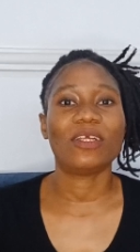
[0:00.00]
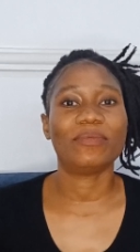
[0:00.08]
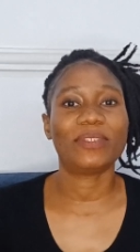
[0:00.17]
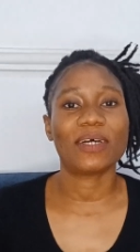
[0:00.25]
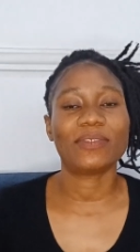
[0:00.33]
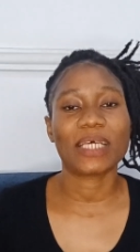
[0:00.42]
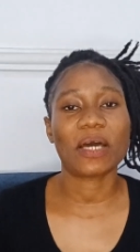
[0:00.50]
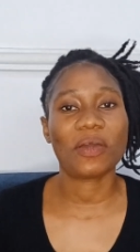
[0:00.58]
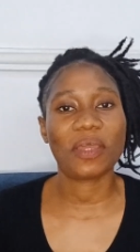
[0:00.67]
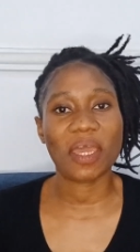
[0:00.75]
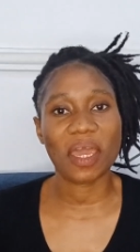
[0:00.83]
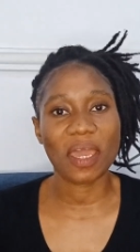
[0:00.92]
themselves that,
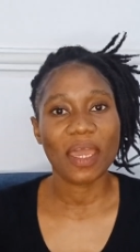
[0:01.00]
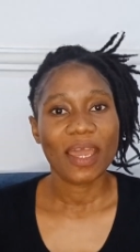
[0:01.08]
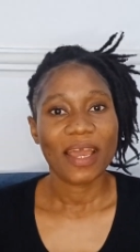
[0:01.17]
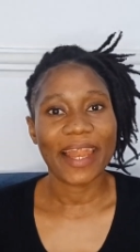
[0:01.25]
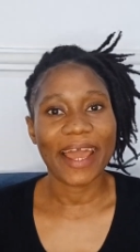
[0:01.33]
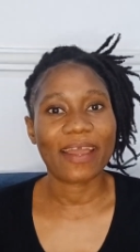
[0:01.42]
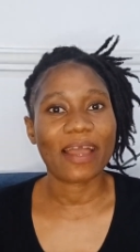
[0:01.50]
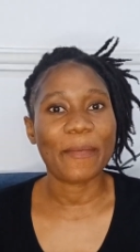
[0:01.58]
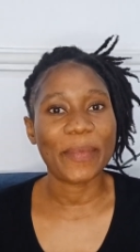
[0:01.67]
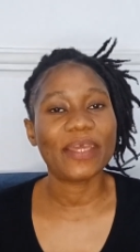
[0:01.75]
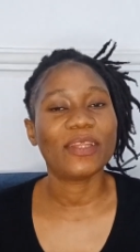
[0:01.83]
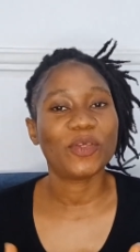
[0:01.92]
okay, like, I
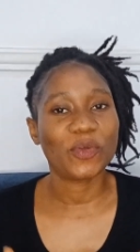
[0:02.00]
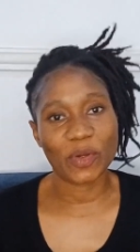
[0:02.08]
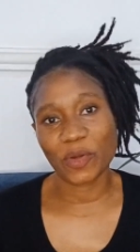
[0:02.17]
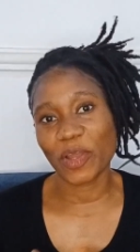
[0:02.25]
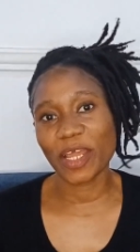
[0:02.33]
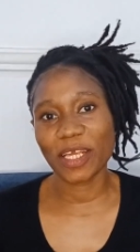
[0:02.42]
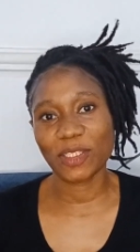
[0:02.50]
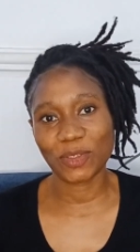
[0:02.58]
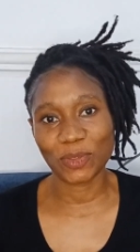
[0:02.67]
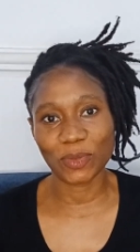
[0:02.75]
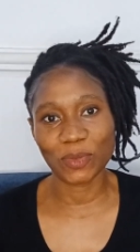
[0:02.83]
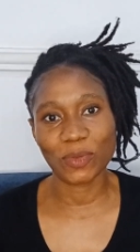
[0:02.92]
mean, you're going
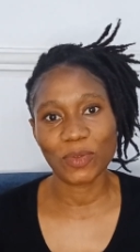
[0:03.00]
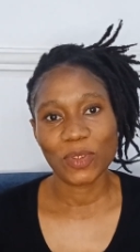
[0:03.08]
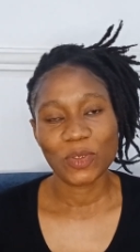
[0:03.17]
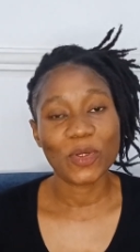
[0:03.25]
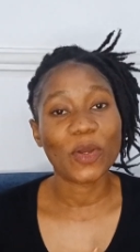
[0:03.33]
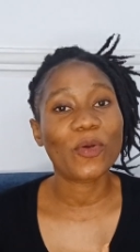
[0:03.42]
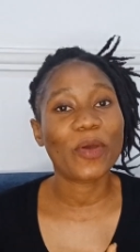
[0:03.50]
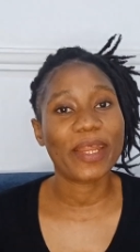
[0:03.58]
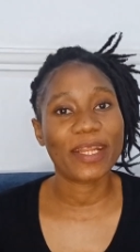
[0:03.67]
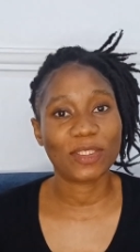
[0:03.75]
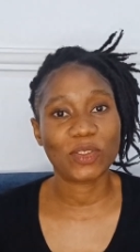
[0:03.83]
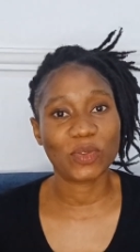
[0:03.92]
into
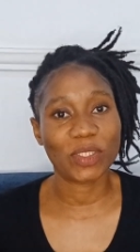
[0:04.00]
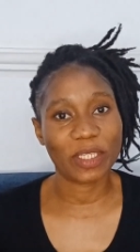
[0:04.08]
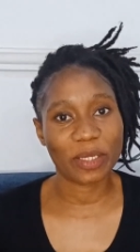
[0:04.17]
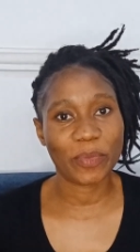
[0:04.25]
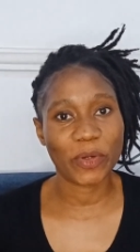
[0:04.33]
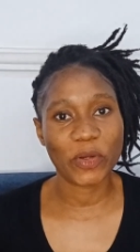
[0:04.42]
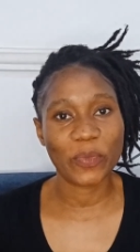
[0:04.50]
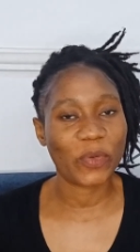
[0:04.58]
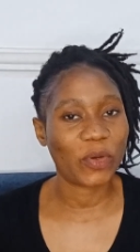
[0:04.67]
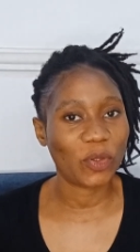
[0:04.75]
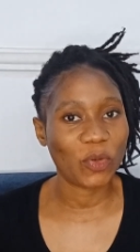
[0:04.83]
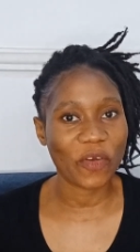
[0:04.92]
the labor room,
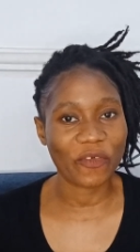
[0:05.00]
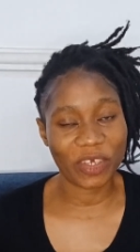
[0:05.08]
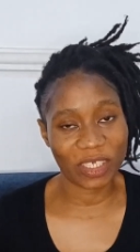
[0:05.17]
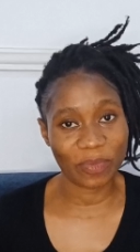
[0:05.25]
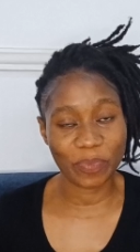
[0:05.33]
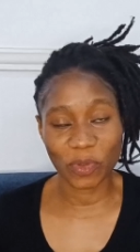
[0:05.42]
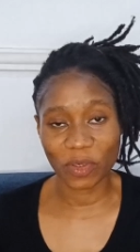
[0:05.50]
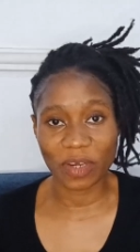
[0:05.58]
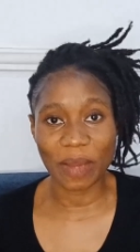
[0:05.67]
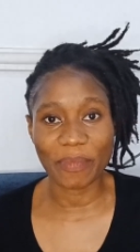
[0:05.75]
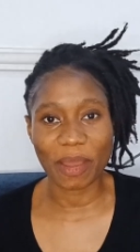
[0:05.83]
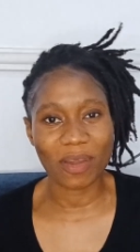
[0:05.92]
or you have already
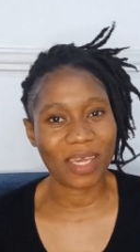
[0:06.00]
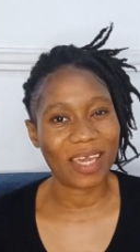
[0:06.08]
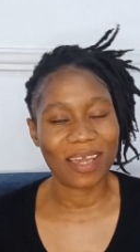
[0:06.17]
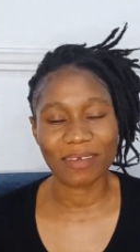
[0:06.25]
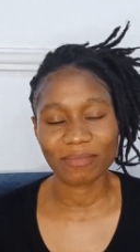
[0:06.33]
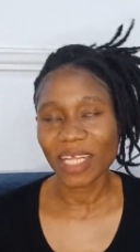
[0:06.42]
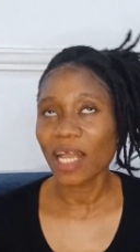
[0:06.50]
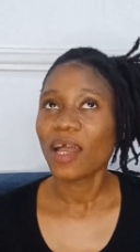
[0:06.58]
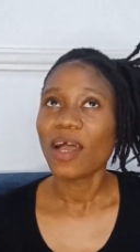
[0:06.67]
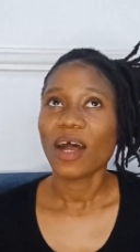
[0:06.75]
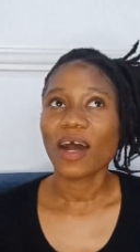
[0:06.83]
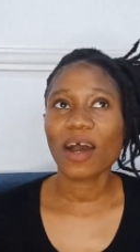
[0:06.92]
programmed that, okay,
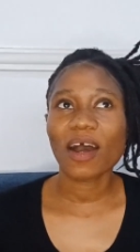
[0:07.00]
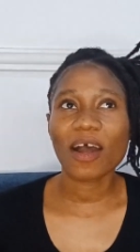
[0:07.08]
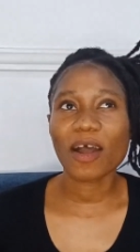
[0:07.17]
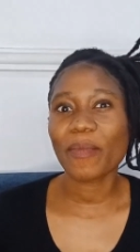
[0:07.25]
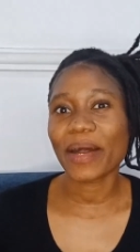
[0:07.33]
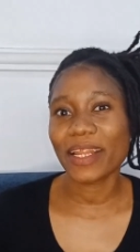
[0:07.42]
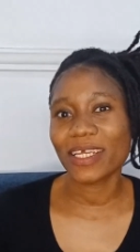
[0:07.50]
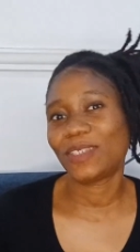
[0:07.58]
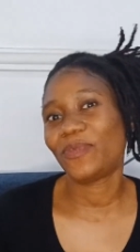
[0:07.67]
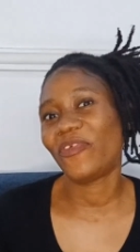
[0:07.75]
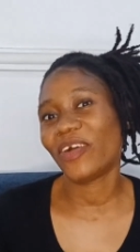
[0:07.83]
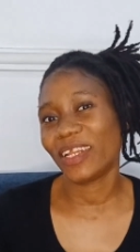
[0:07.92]
at least
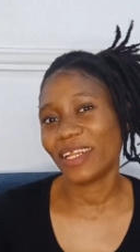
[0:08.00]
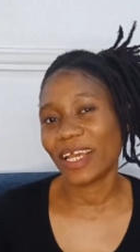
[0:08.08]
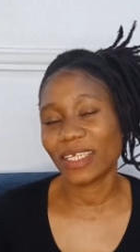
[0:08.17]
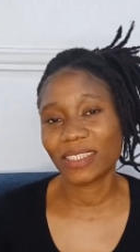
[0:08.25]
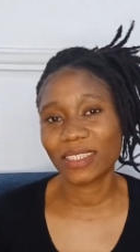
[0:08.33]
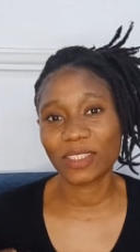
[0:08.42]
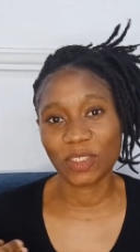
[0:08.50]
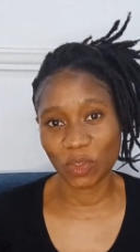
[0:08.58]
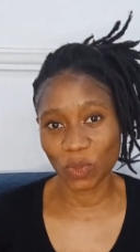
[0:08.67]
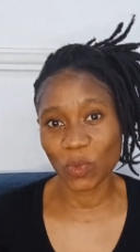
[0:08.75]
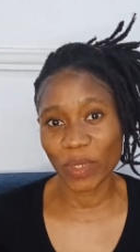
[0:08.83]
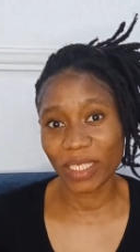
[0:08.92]
for the next
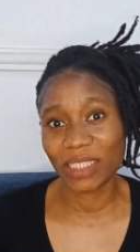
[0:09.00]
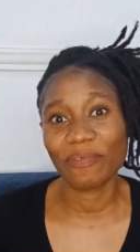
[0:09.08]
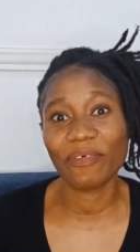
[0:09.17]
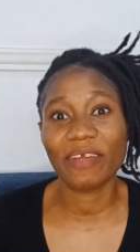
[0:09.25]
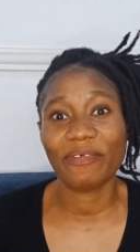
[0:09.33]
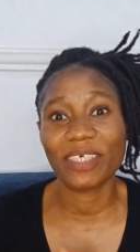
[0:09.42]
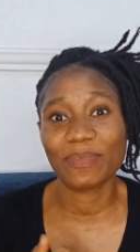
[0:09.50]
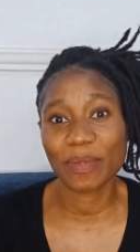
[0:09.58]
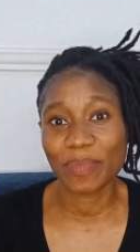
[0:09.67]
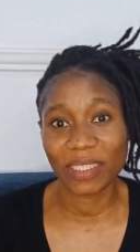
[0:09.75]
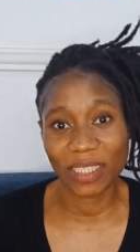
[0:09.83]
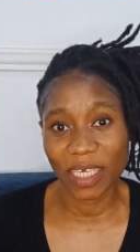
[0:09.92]
2 weeks, even if this
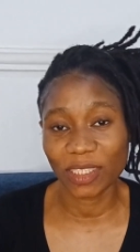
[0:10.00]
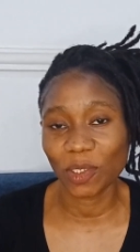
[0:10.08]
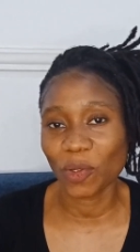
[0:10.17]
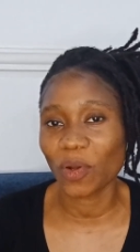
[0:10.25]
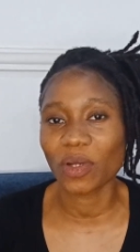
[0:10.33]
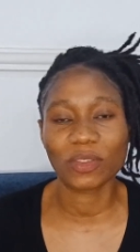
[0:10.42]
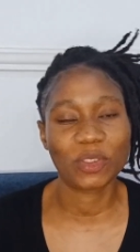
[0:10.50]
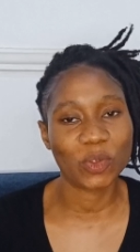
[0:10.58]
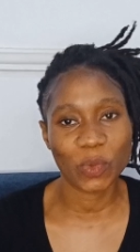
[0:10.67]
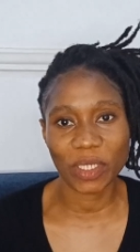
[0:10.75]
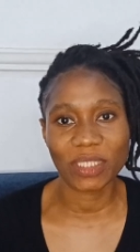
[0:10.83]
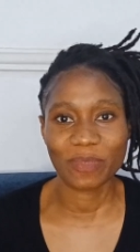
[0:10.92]
baby stays long, 2
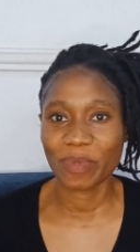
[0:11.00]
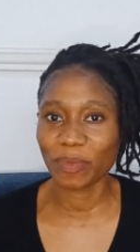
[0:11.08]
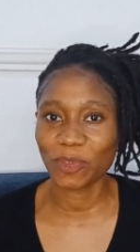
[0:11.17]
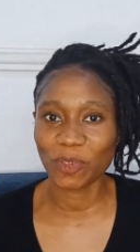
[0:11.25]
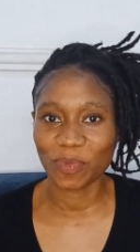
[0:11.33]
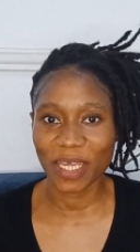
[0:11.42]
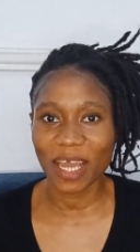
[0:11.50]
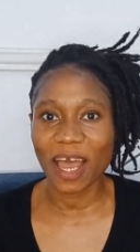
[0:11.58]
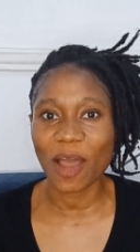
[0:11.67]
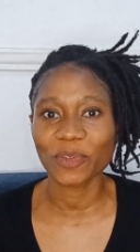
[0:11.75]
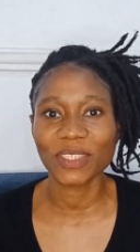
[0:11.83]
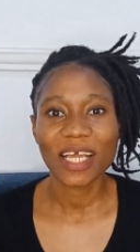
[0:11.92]
weeks, the baby should be
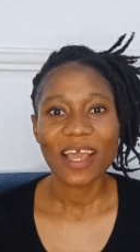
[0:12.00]
out,